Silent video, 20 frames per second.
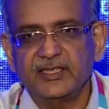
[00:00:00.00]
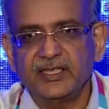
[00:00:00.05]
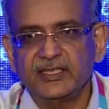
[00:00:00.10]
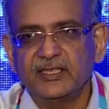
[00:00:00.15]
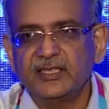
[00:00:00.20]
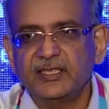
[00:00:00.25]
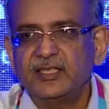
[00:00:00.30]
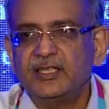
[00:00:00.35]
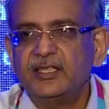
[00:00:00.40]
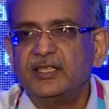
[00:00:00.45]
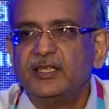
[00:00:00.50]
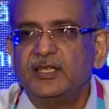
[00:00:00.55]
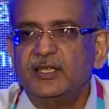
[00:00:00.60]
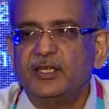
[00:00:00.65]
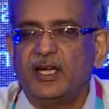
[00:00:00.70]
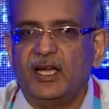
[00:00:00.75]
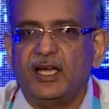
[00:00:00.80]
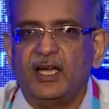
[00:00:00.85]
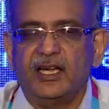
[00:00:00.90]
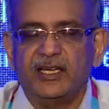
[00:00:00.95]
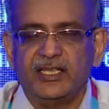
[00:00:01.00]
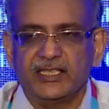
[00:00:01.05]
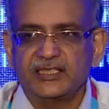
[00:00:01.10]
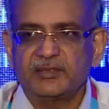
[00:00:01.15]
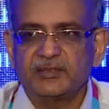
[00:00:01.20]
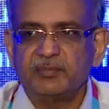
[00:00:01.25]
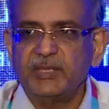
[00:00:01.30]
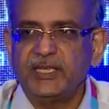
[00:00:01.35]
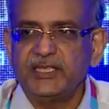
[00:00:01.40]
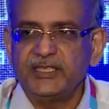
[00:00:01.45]
that
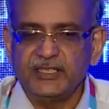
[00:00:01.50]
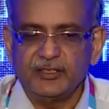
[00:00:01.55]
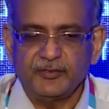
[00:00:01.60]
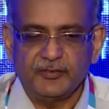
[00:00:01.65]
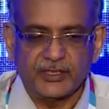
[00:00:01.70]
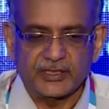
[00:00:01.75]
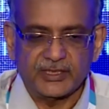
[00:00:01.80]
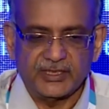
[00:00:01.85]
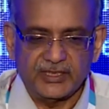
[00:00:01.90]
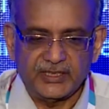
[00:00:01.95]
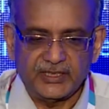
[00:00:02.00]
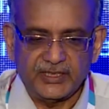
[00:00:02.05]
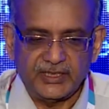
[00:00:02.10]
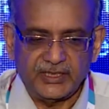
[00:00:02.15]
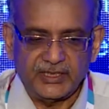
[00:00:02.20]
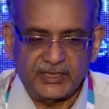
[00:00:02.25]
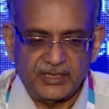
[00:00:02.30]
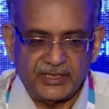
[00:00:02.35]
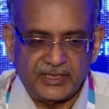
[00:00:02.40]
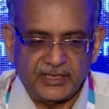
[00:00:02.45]
unexplained infertility